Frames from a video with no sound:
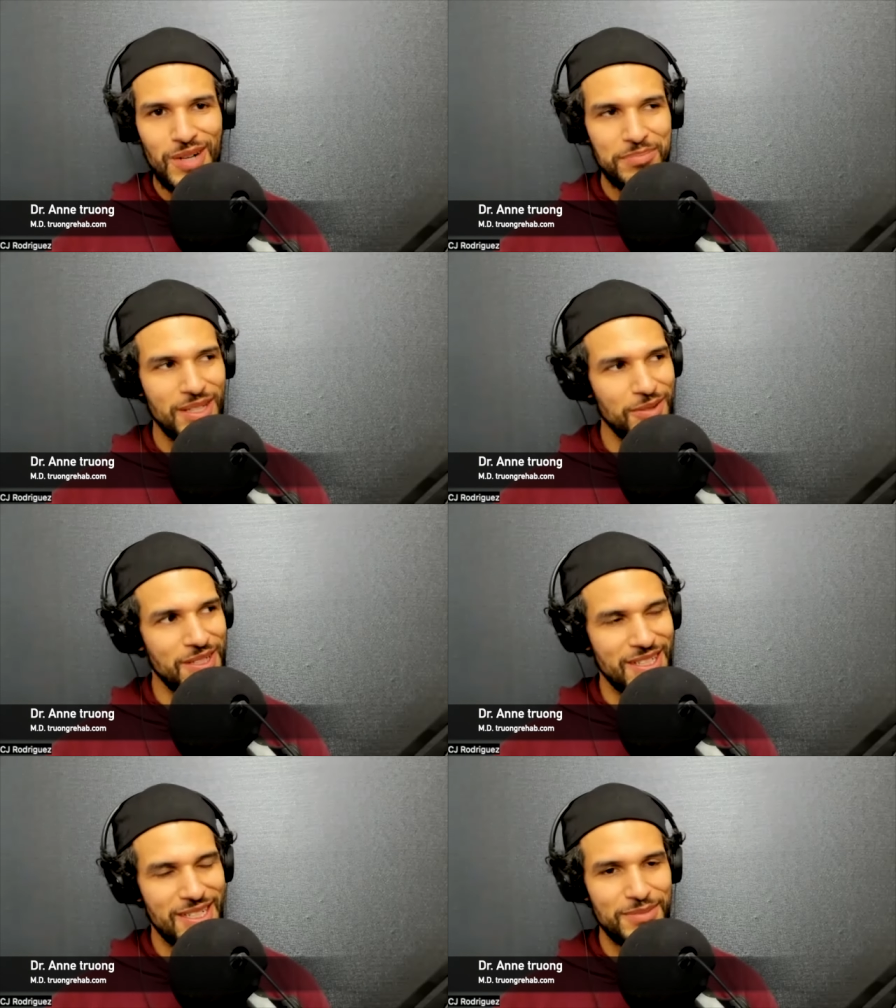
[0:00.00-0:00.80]
I'm like, when
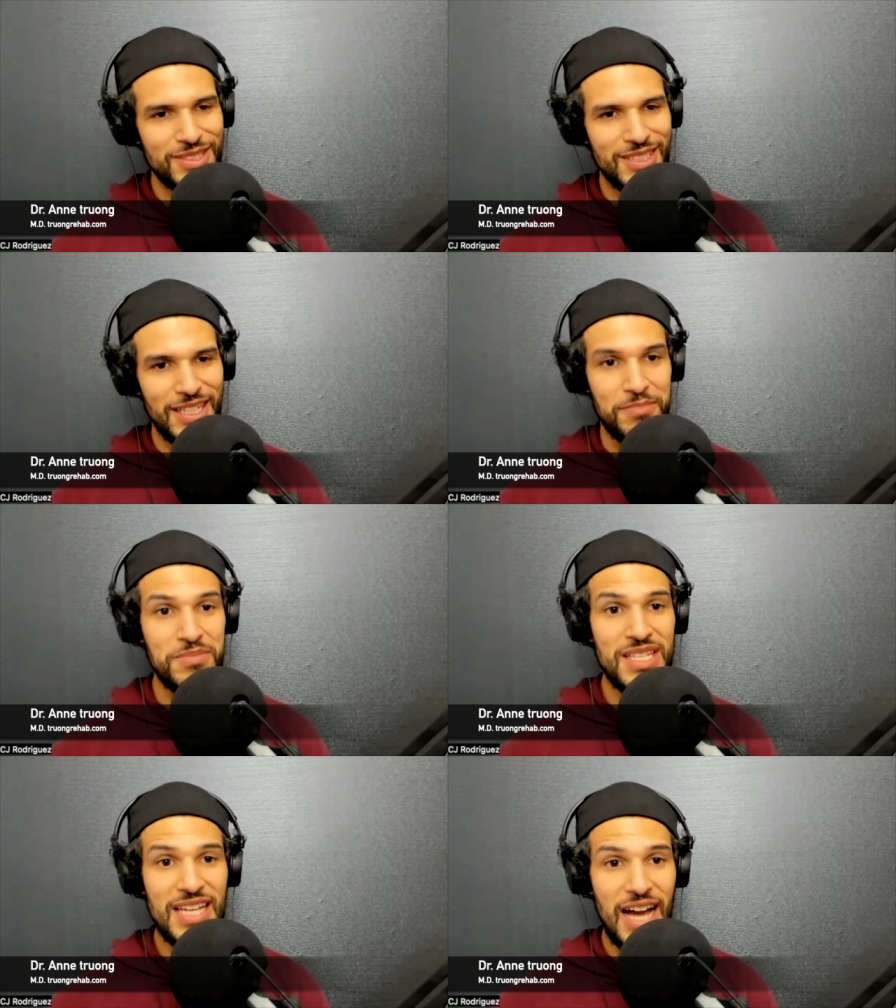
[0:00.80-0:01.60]
it comes to like
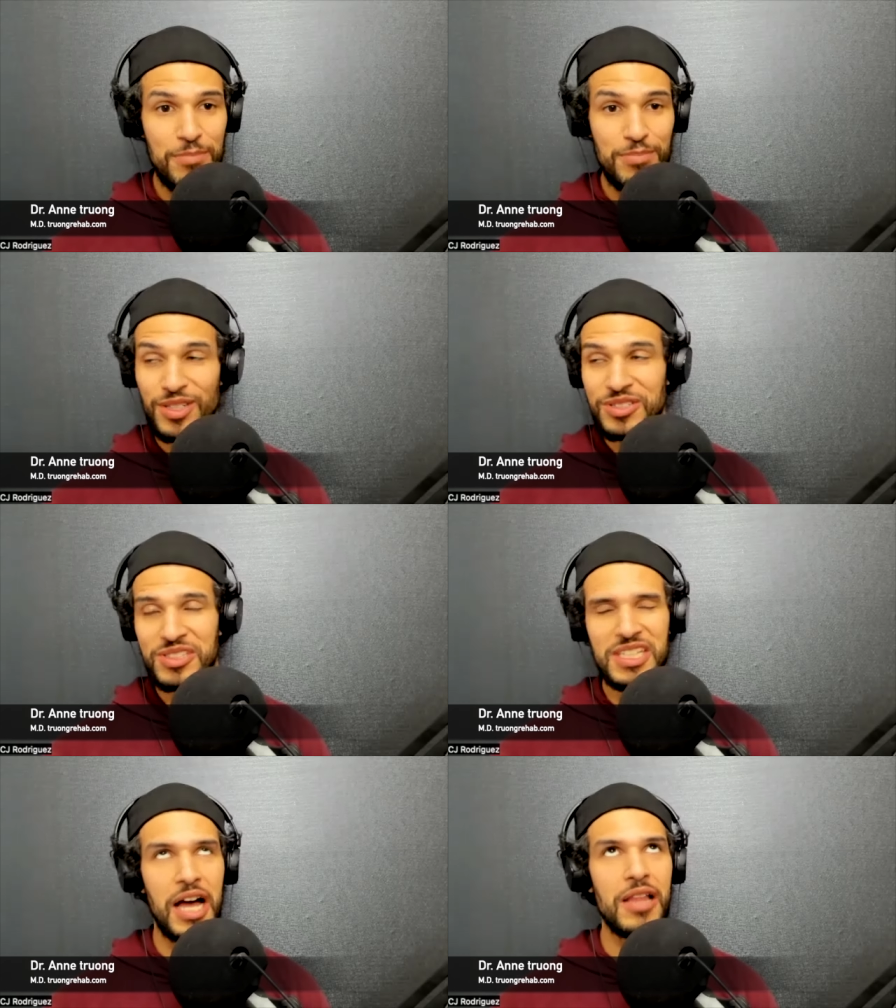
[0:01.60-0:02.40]
me, I
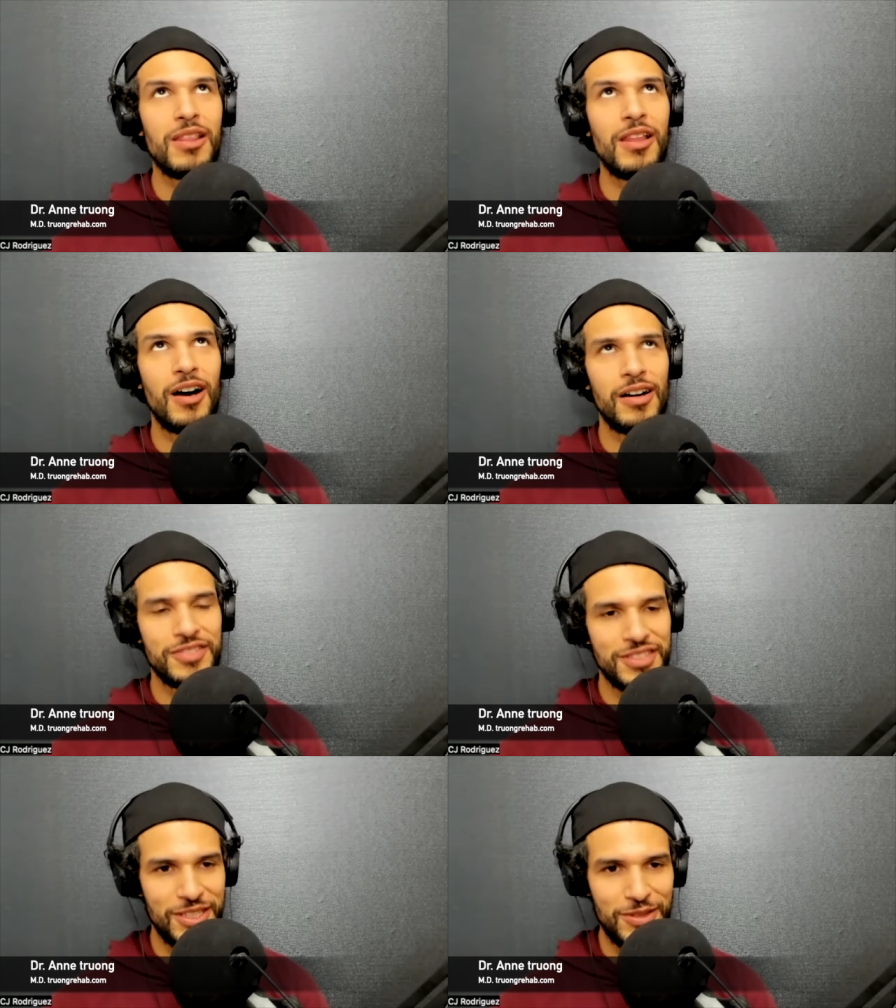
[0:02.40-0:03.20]
personally, I love
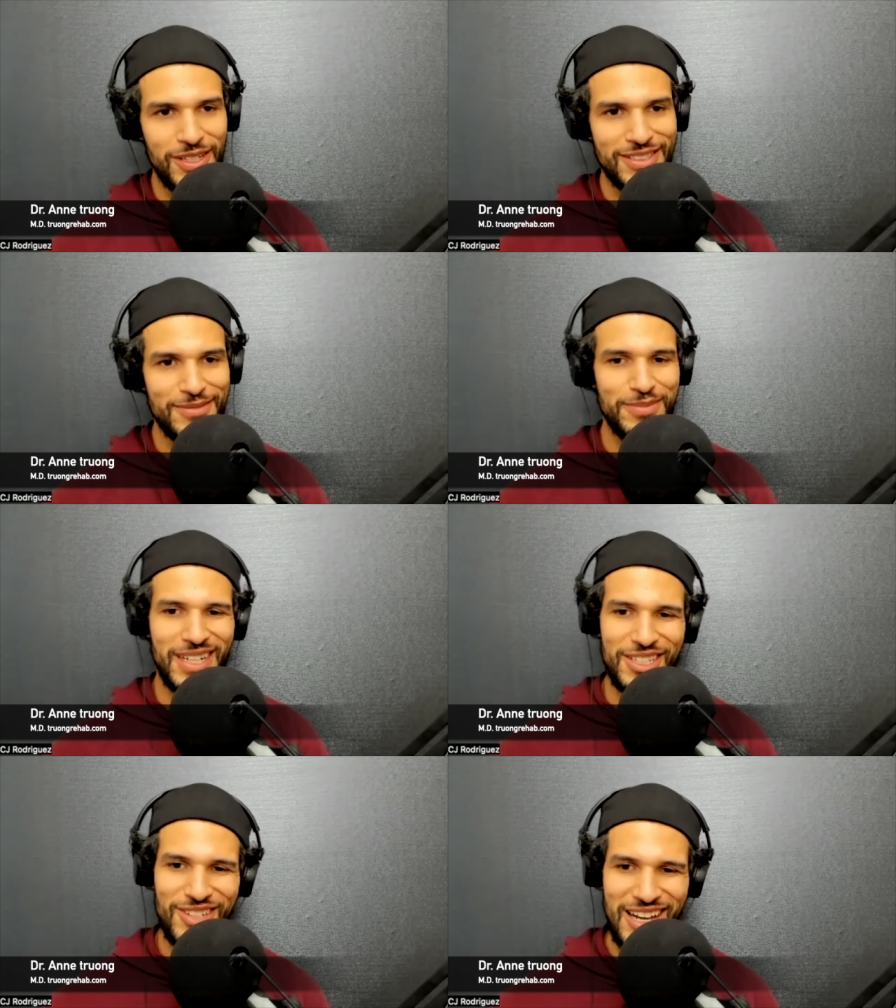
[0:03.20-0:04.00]
cigarettes, but
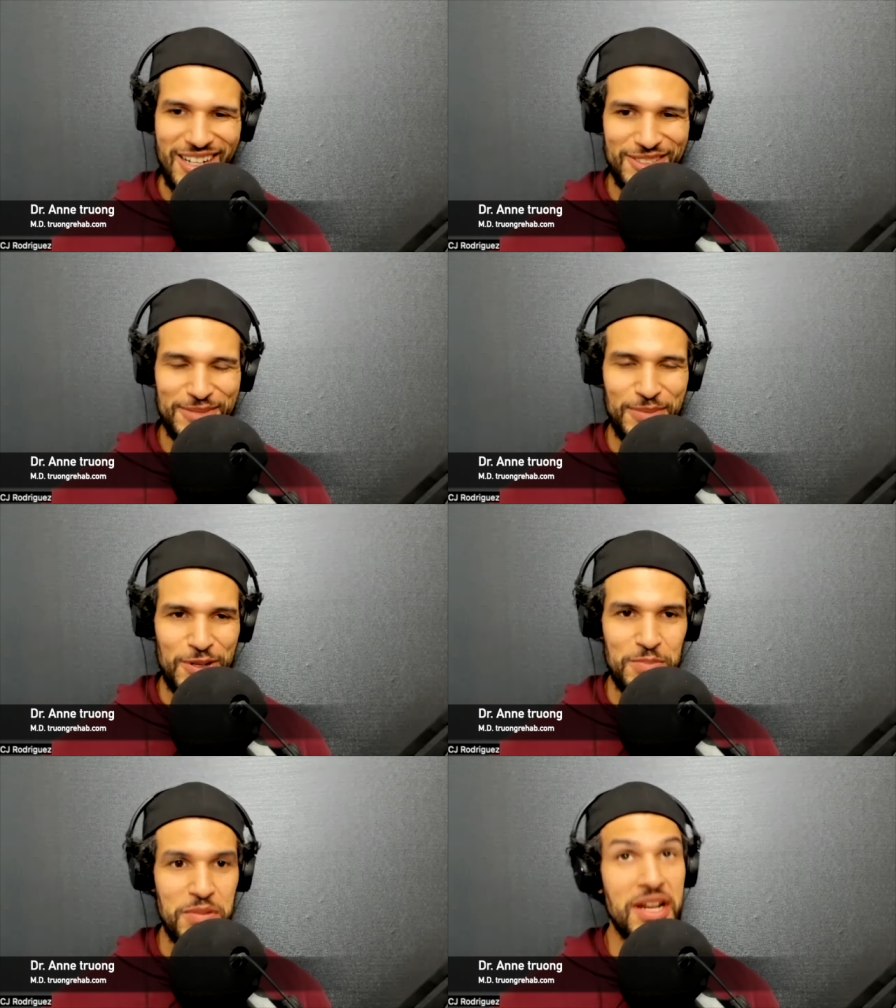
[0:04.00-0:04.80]
I try not to smoke
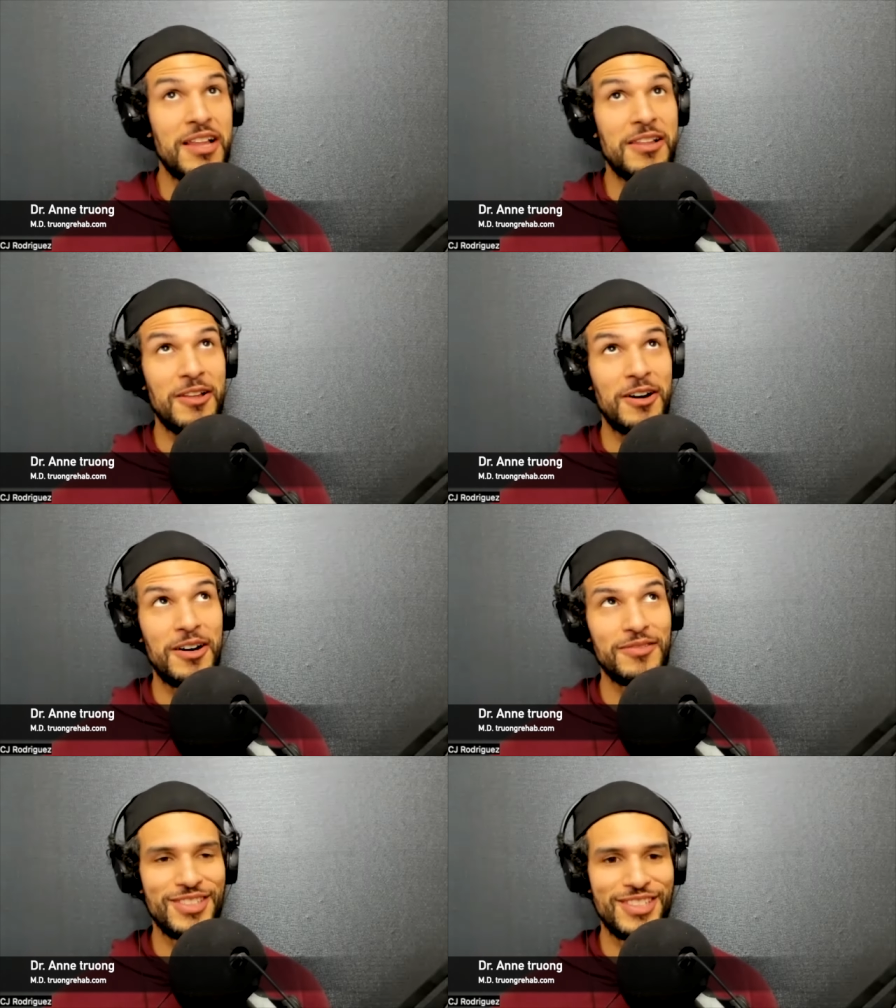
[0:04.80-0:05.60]
them, but I
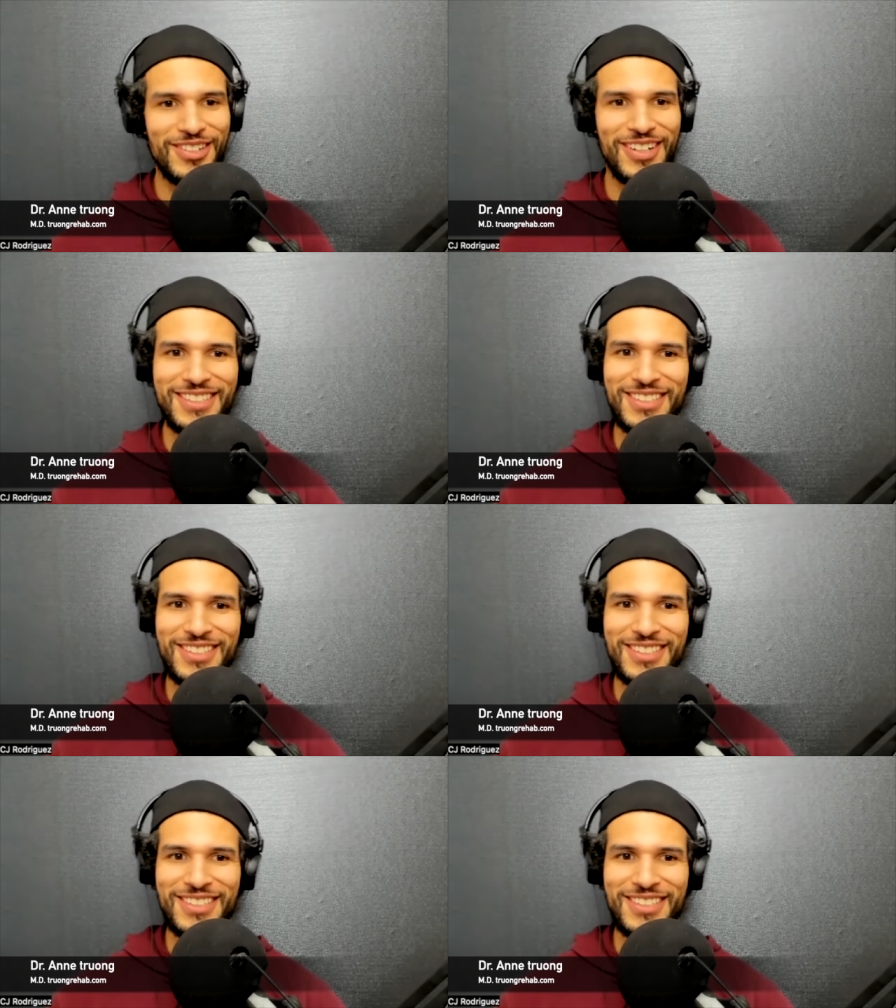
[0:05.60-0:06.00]
love cigarettes.